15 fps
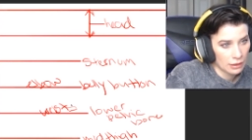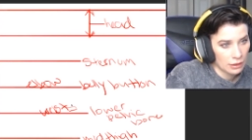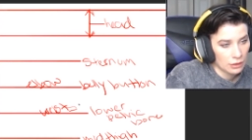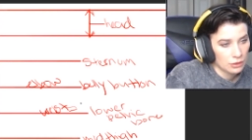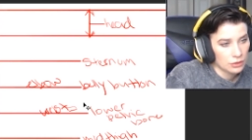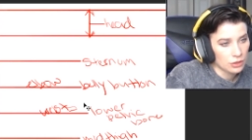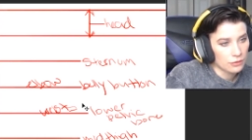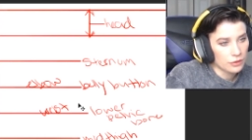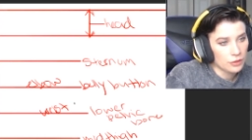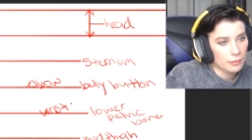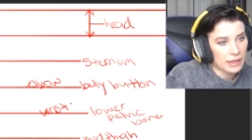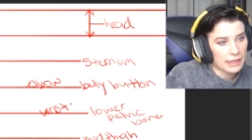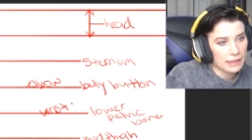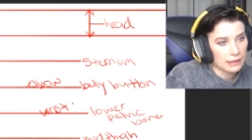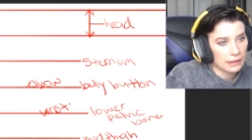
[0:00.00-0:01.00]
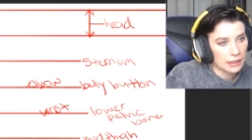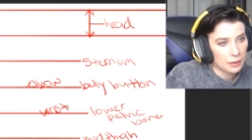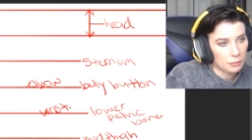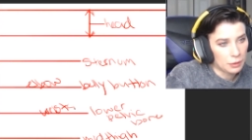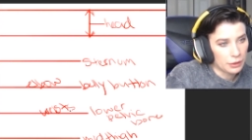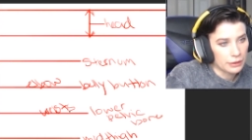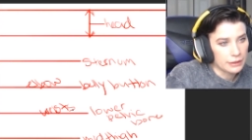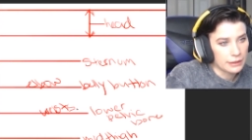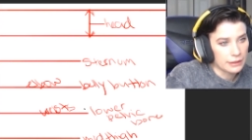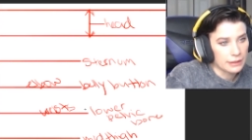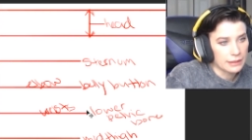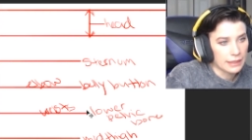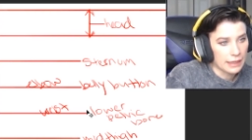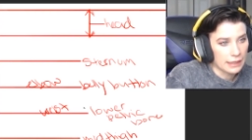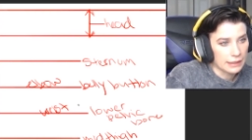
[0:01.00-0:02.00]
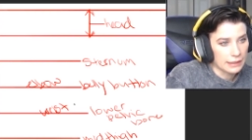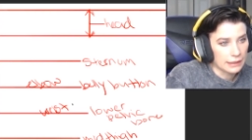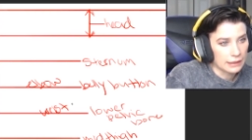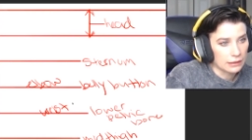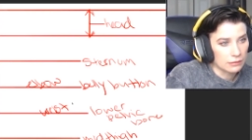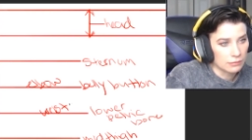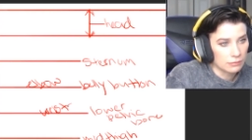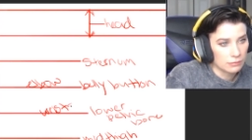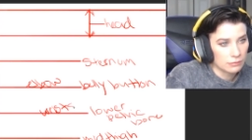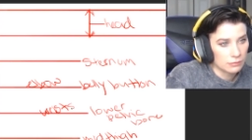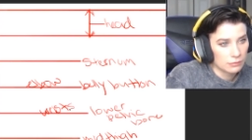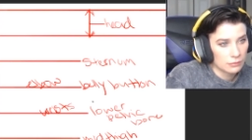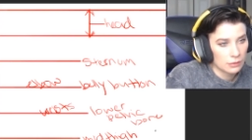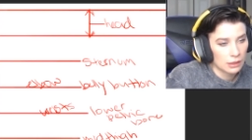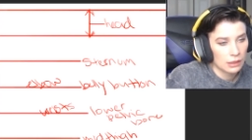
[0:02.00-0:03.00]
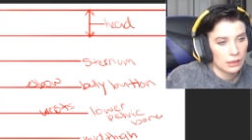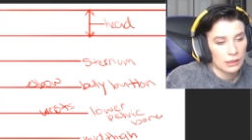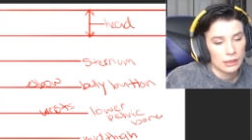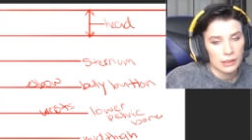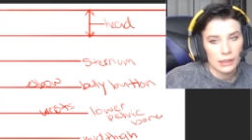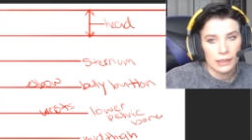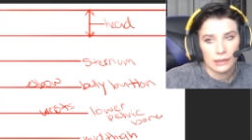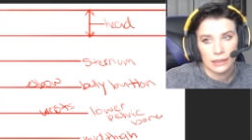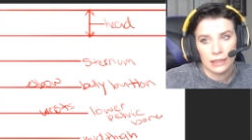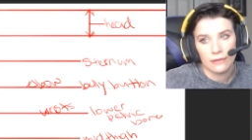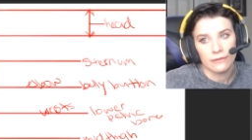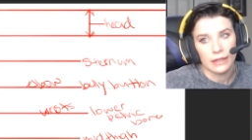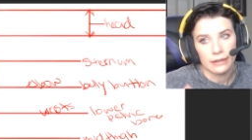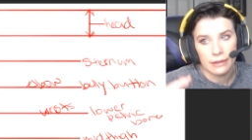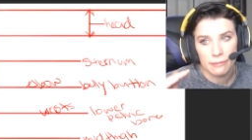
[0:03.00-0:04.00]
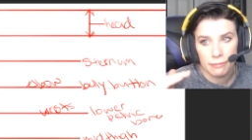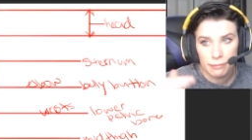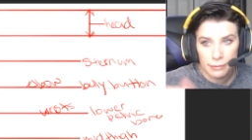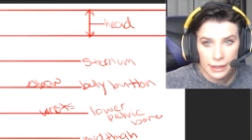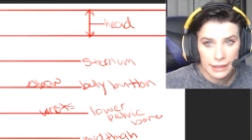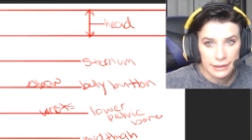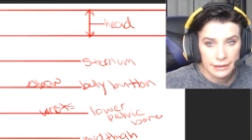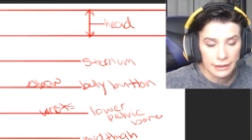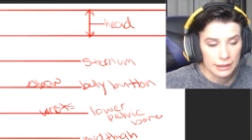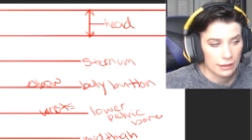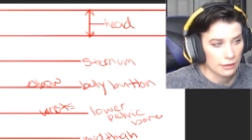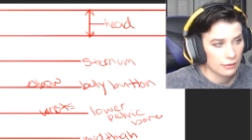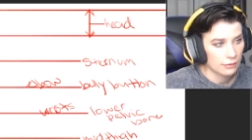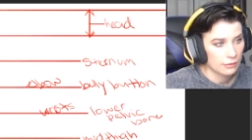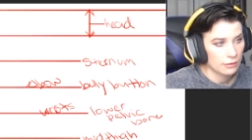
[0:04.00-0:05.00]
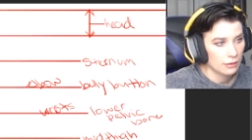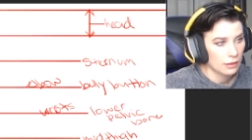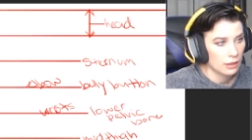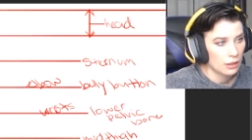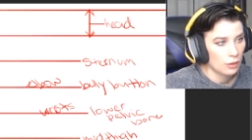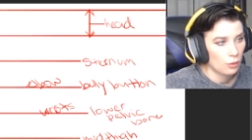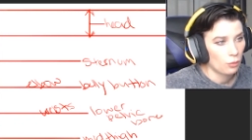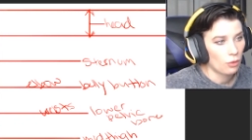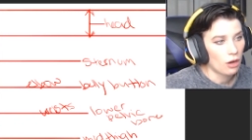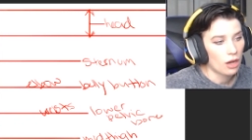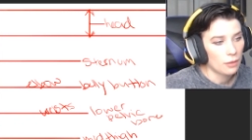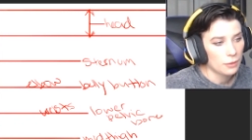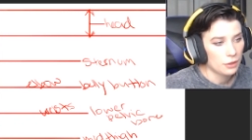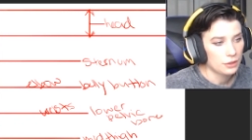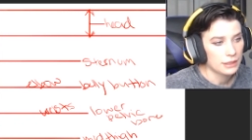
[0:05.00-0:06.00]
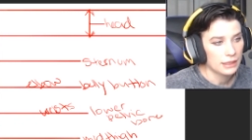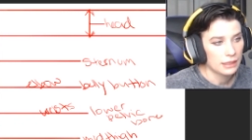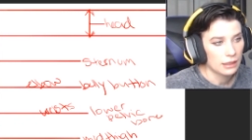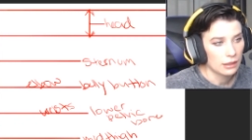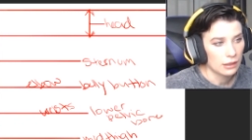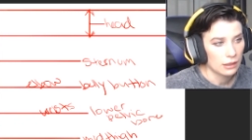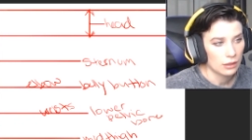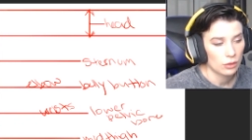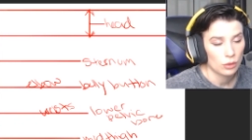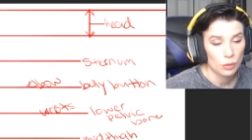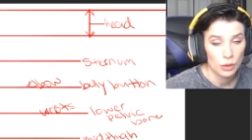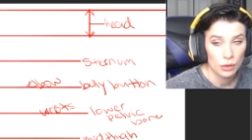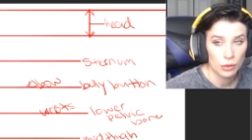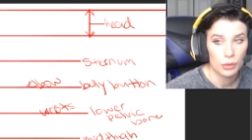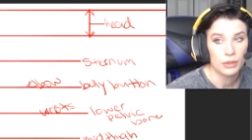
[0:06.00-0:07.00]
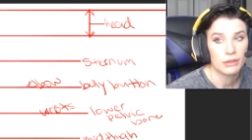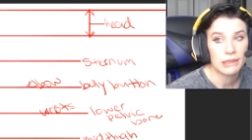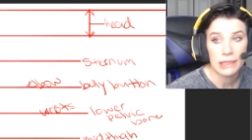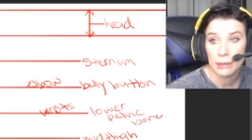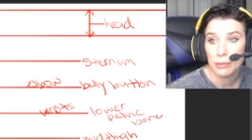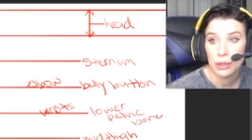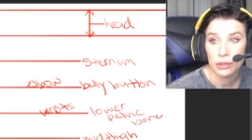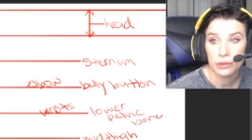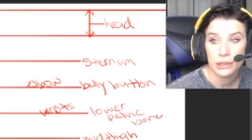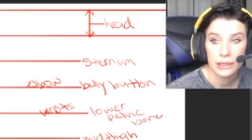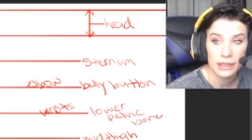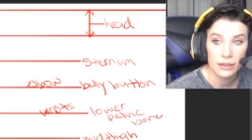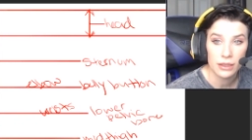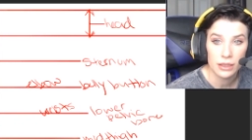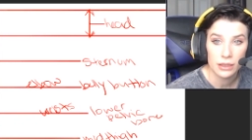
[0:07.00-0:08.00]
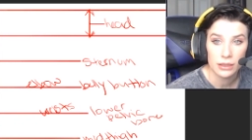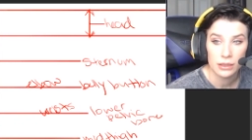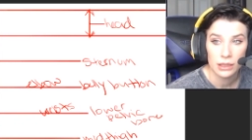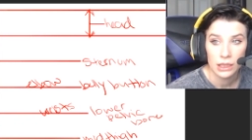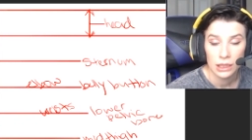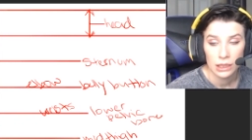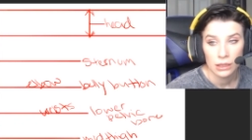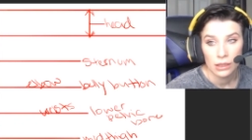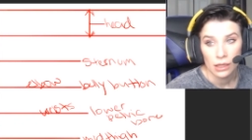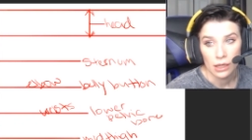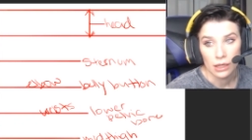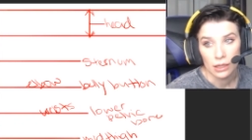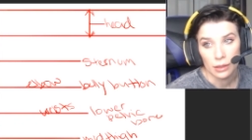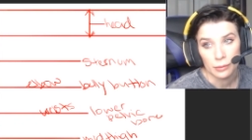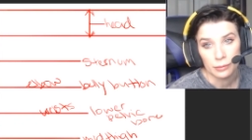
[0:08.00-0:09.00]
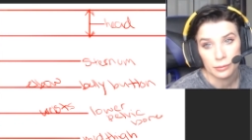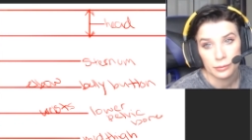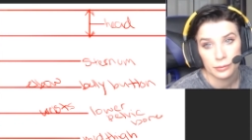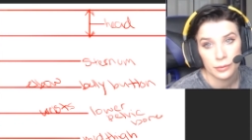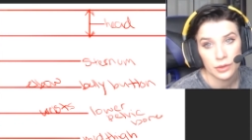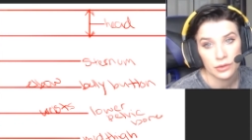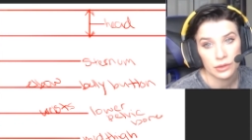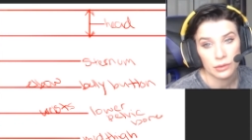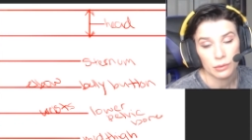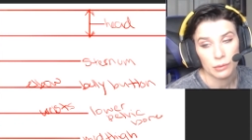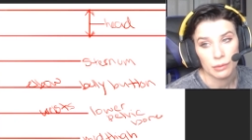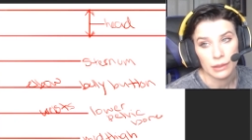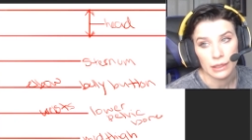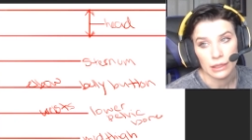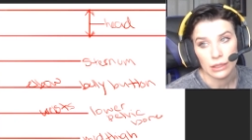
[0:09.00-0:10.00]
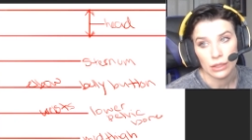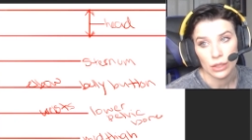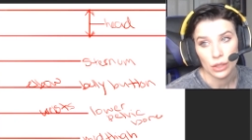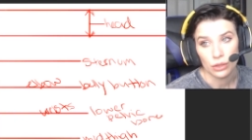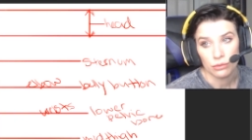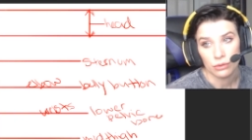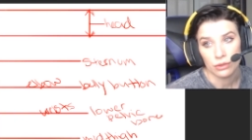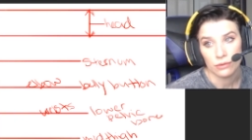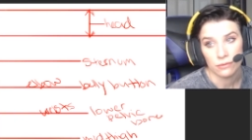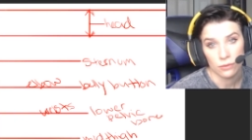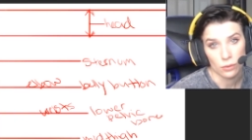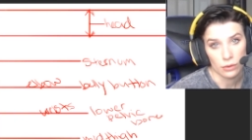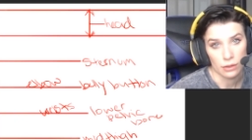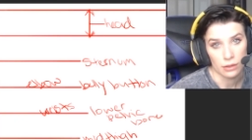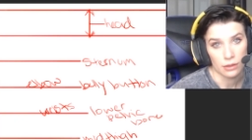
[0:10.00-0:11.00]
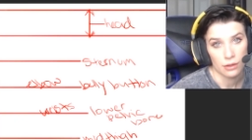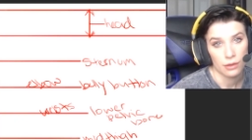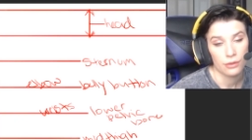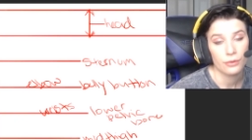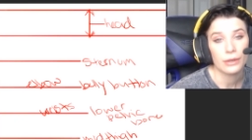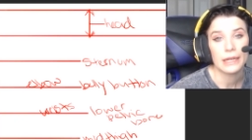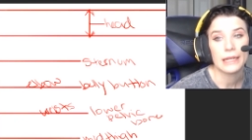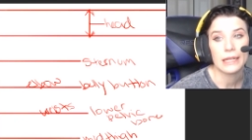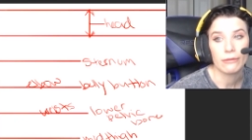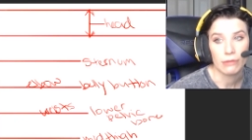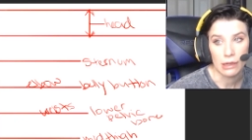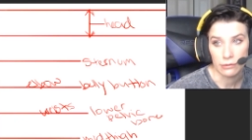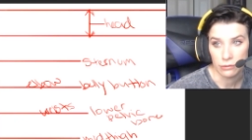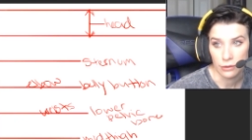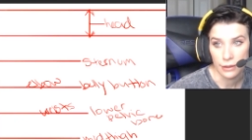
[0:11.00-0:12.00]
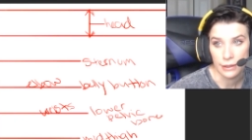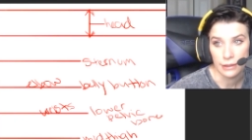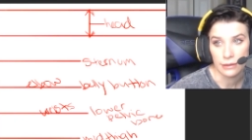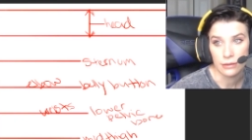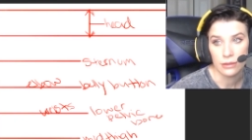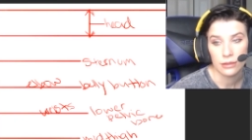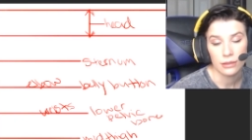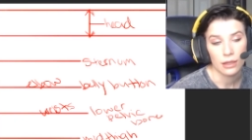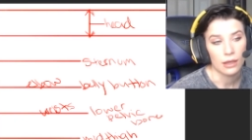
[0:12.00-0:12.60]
So if you're making like a person standing in like a very basic, we're almost in a quote-unquote T-pose here. So this would be used for 3D reference,